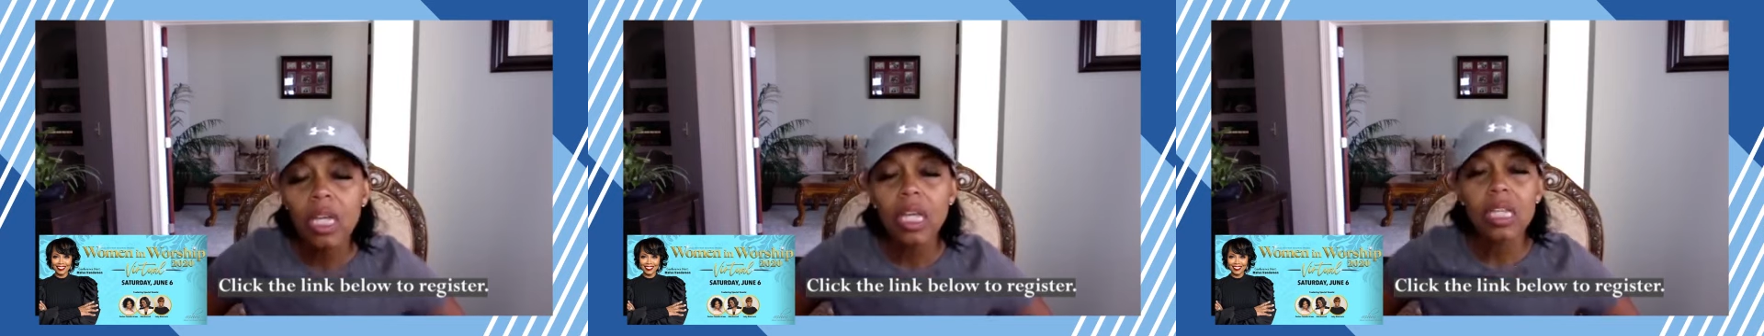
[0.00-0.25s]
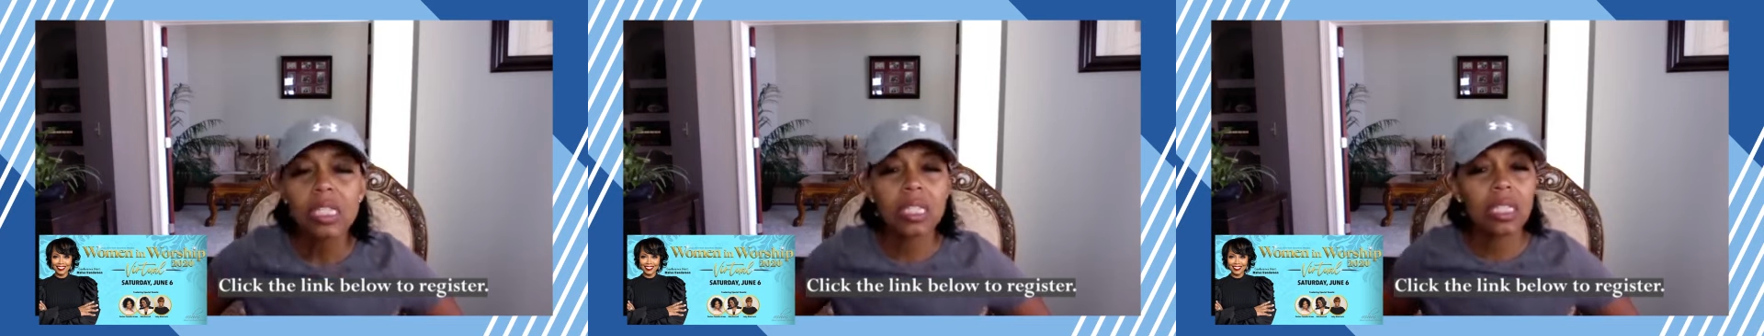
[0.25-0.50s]

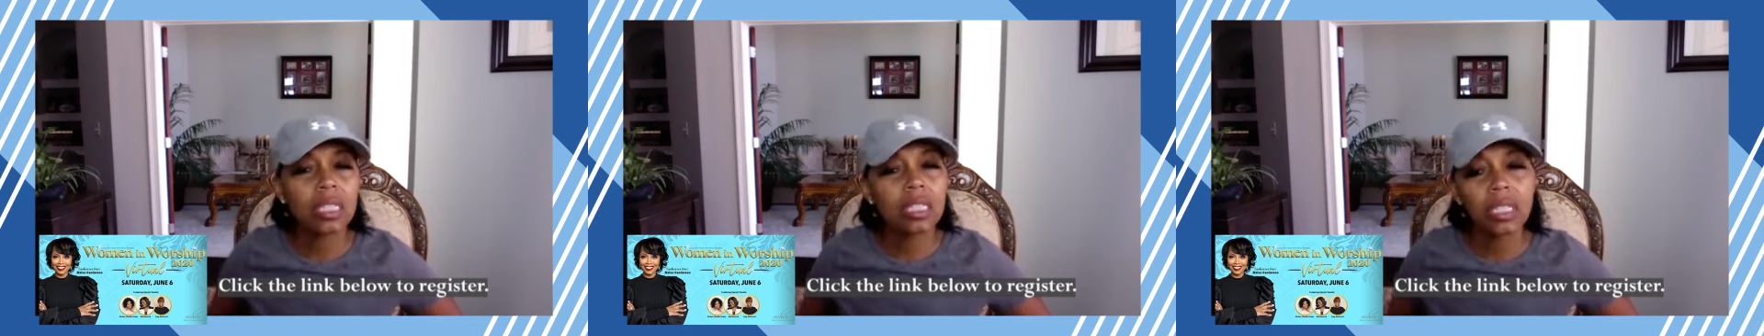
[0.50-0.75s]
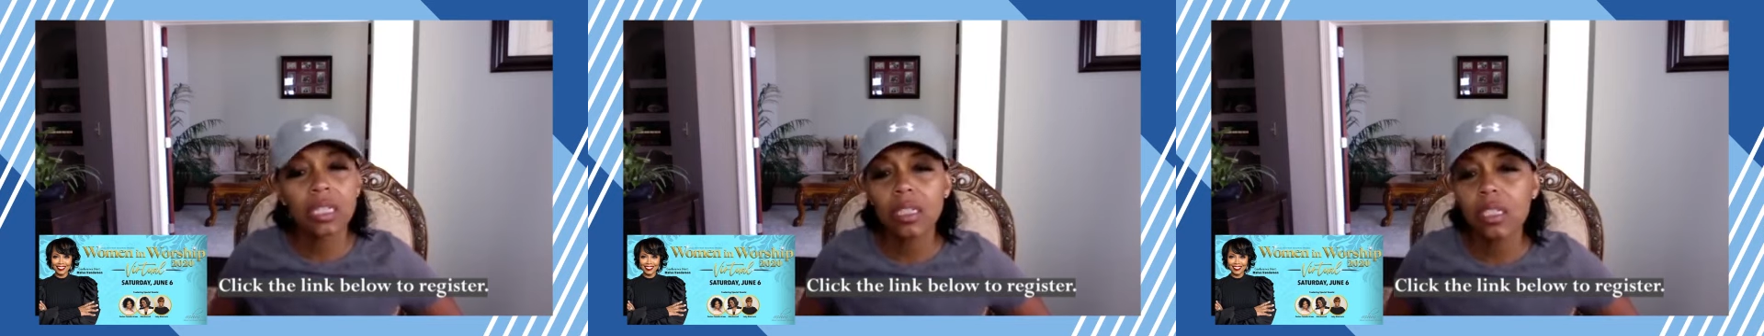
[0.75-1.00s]
is to,
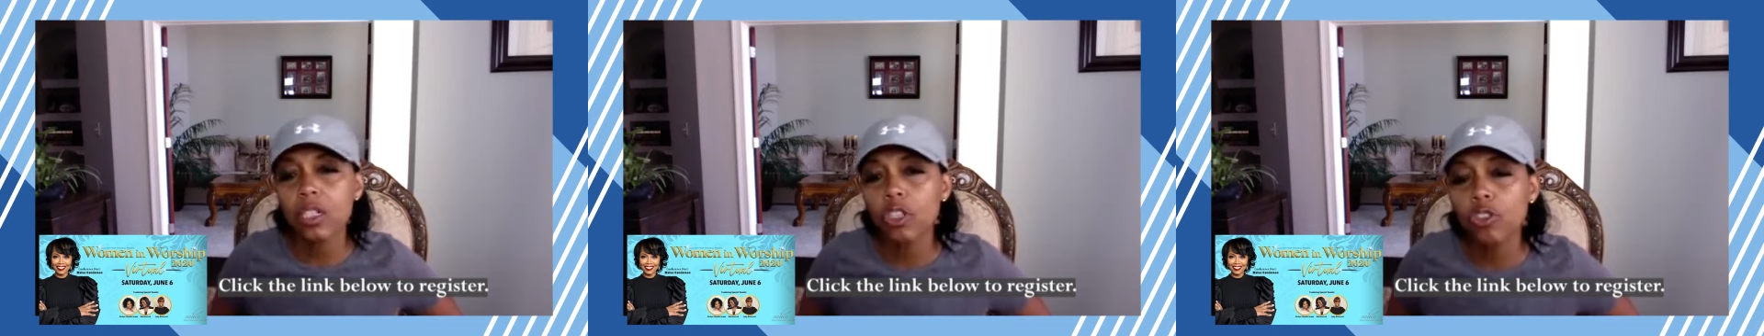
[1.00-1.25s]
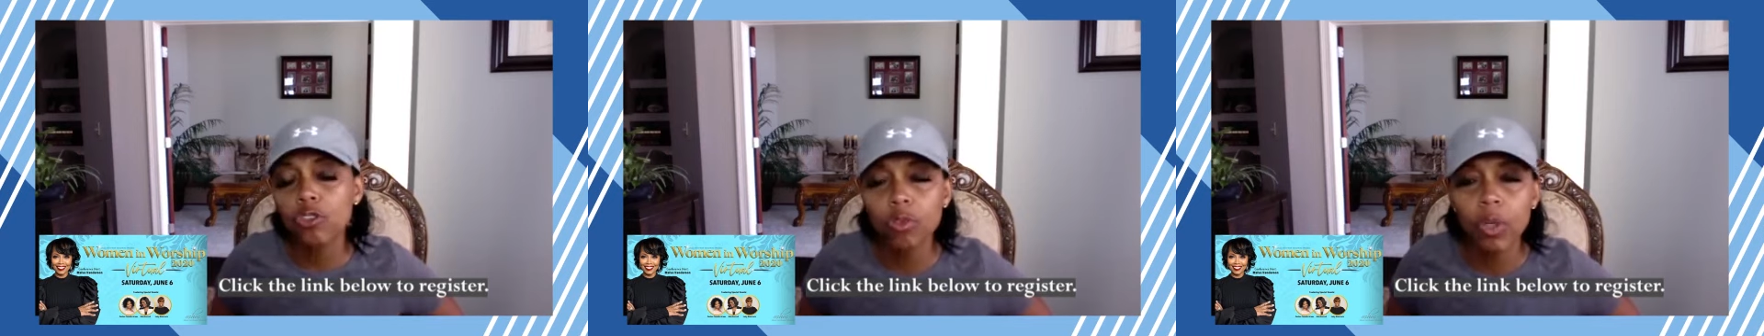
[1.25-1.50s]
to, to
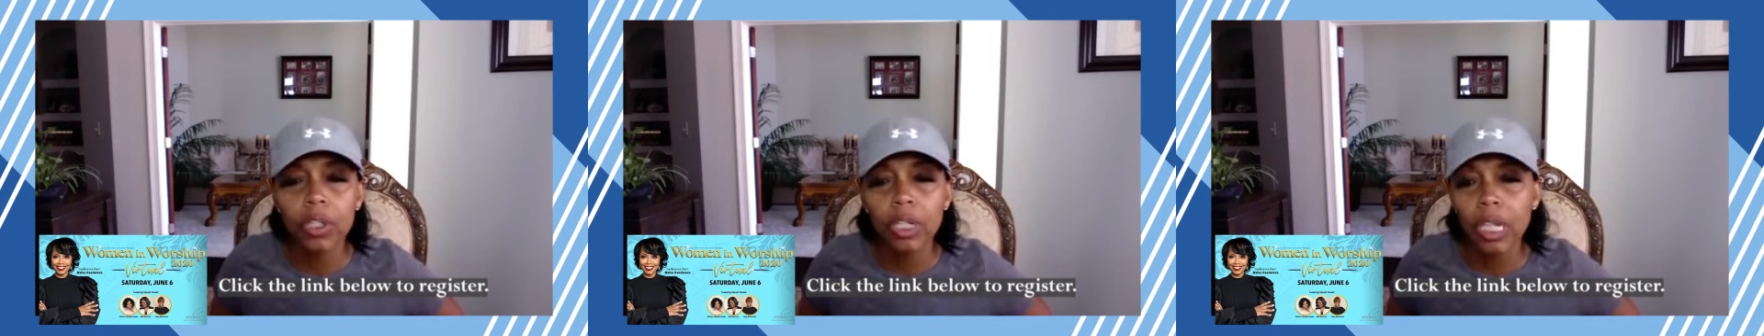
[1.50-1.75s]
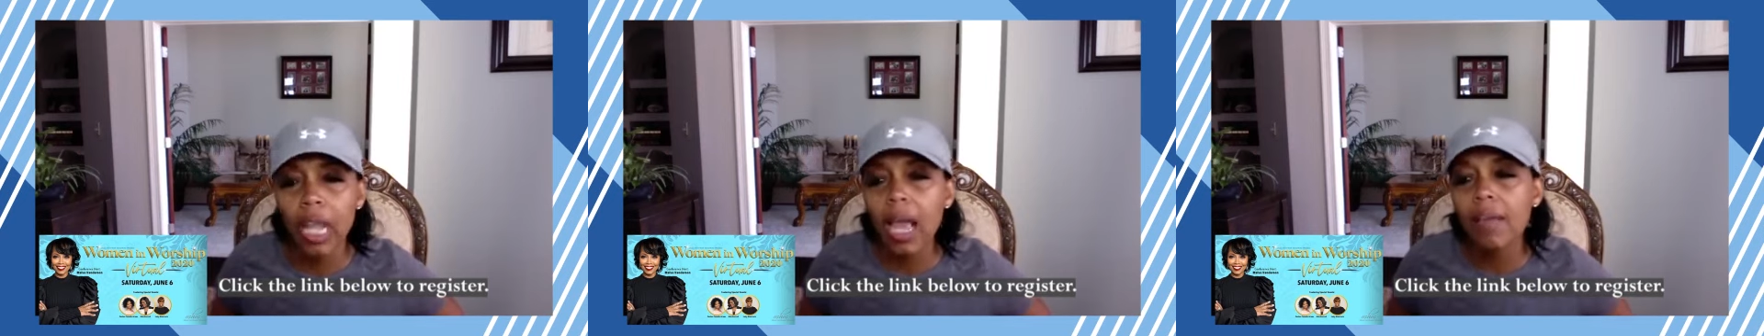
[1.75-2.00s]
destroy your
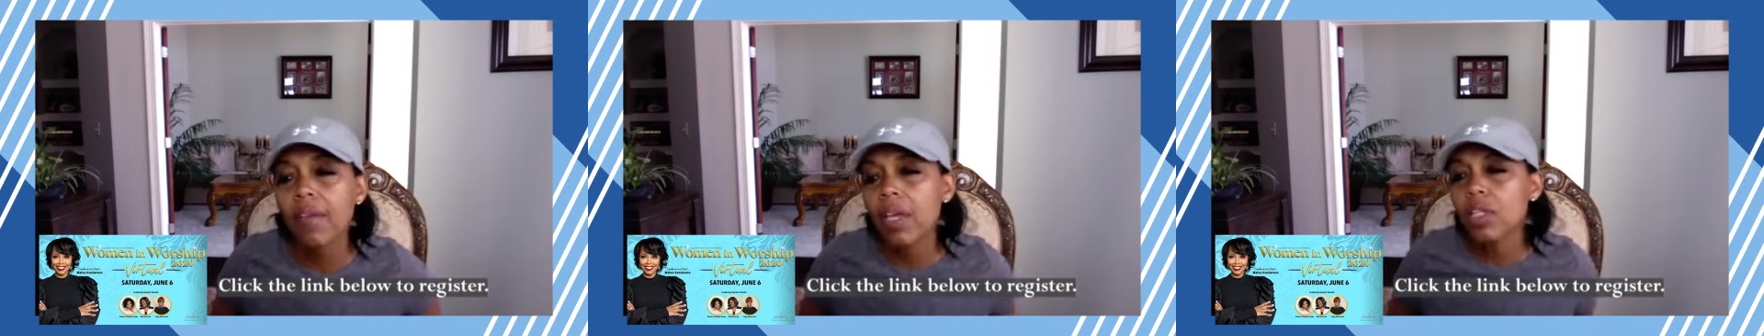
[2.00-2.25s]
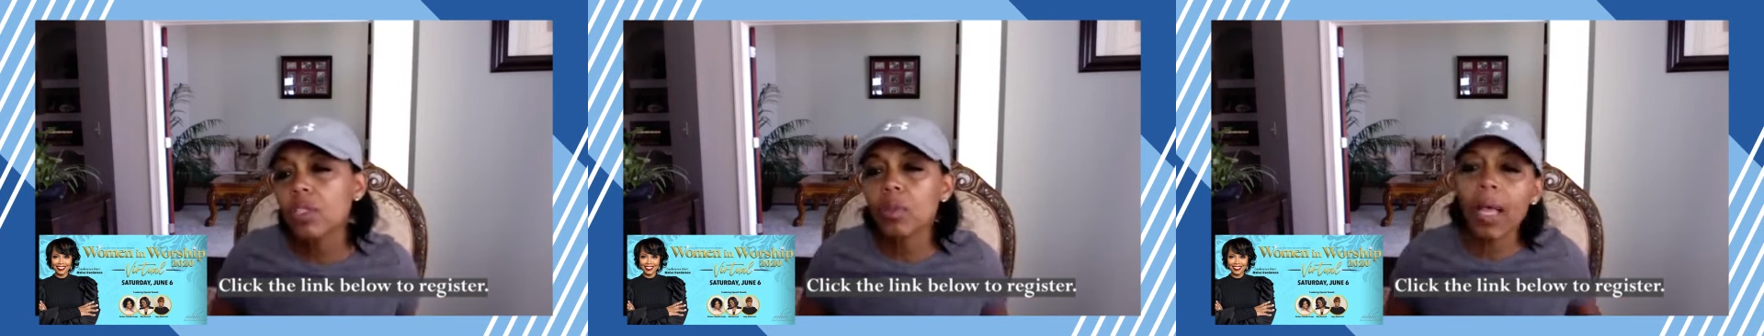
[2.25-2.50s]
life.
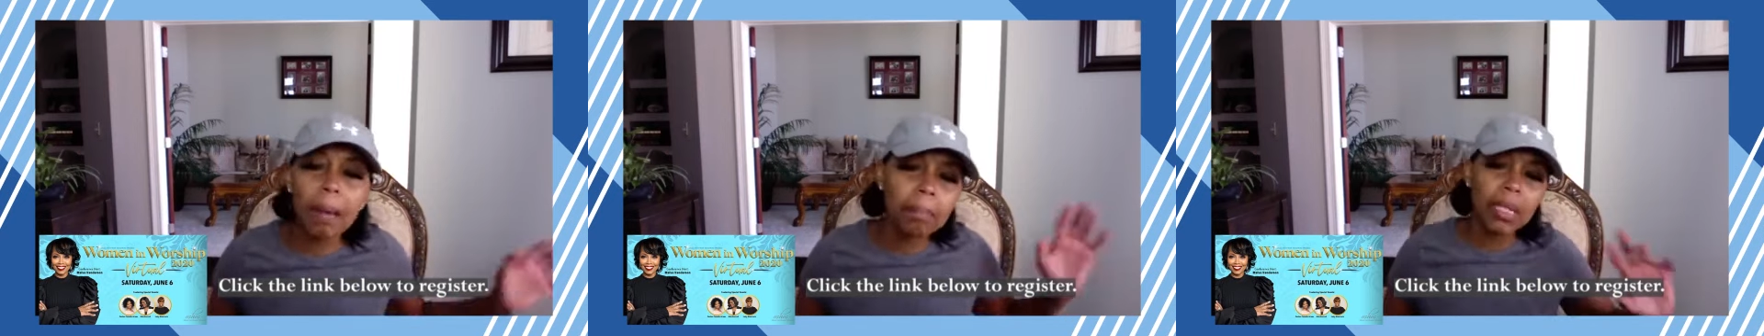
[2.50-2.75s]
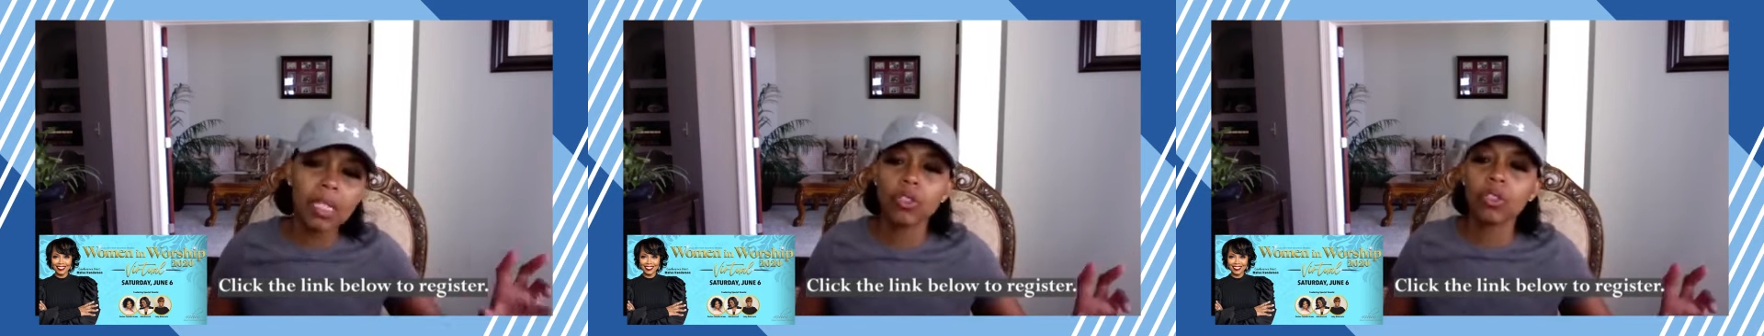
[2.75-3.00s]
So God
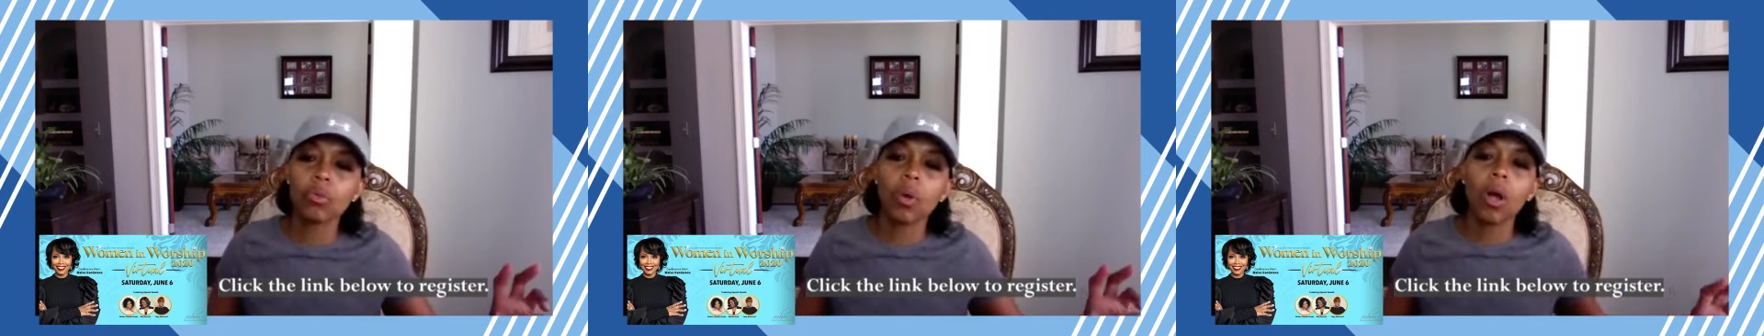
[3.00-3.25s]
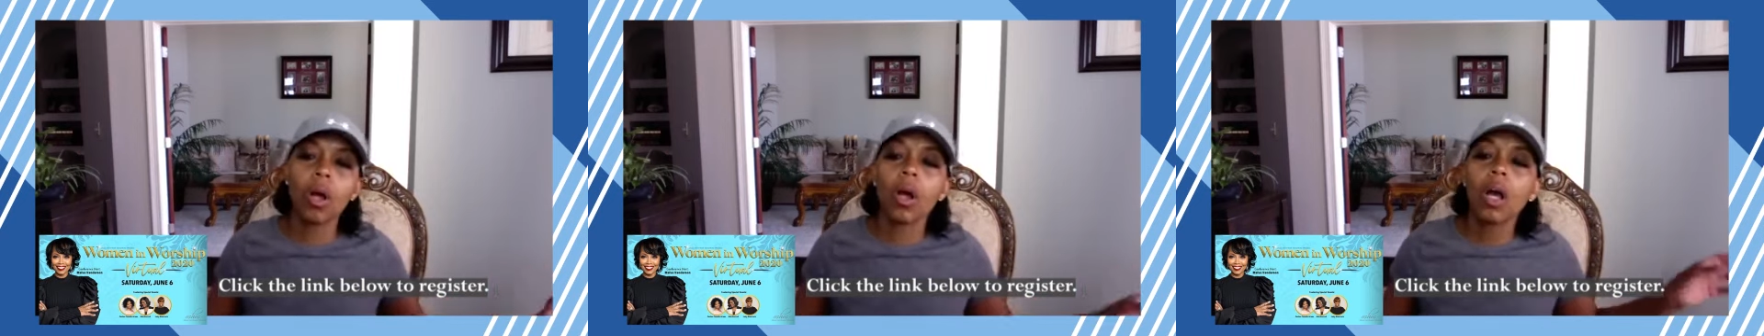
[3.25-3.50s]
bless you
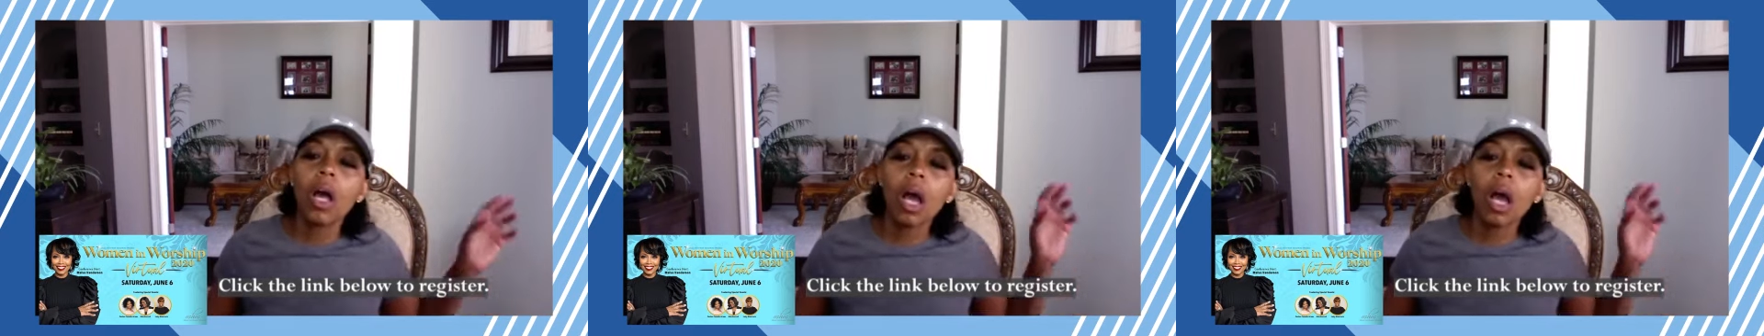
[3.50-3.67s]
all.